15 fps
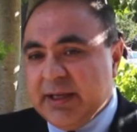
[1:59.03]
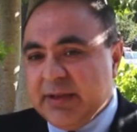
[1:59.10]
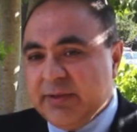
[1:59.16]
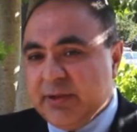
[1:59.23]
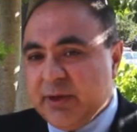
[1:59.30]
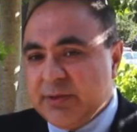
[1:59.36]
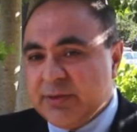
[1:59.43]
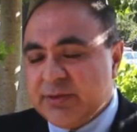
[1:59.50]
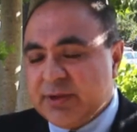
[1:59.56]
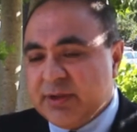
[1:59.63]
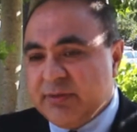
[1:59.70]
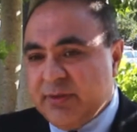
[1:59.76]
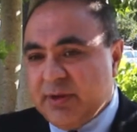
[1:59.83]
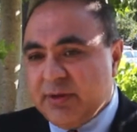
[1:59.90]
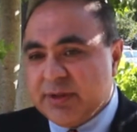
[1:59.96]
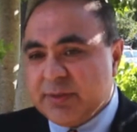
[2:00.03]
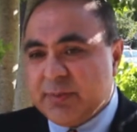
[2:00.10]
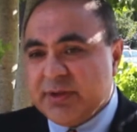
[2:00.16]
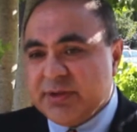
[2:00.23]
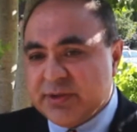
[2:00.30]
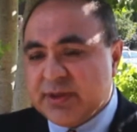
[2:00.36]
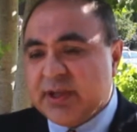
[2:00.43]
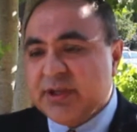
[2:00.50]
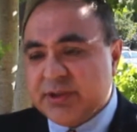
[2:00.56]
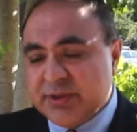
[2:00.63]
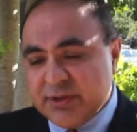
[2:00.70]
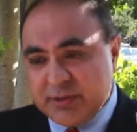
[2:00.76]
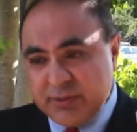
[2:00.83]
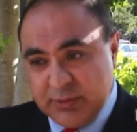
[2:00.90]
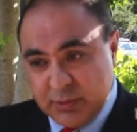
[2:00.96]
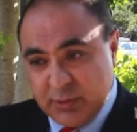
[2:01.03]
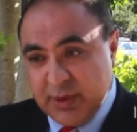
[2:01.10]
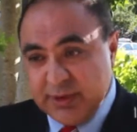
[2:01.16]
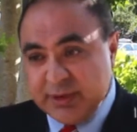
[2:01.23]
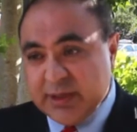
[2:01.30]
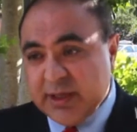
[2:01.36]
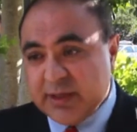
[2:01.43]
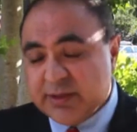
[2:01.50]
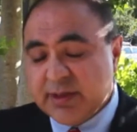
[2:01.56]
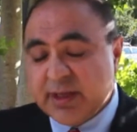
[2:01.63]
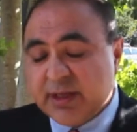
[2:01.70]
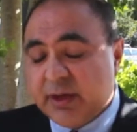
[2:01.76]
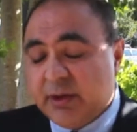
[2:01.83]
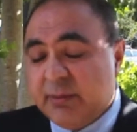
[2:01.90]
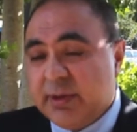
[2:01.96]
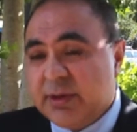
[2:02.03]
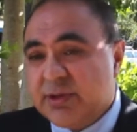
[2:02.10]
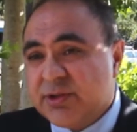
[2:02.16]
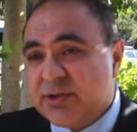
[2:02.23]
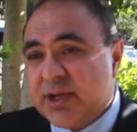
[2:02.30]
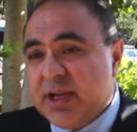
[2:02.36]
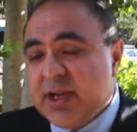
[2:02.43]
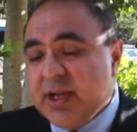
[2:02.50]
in those various presentations was one take-home message.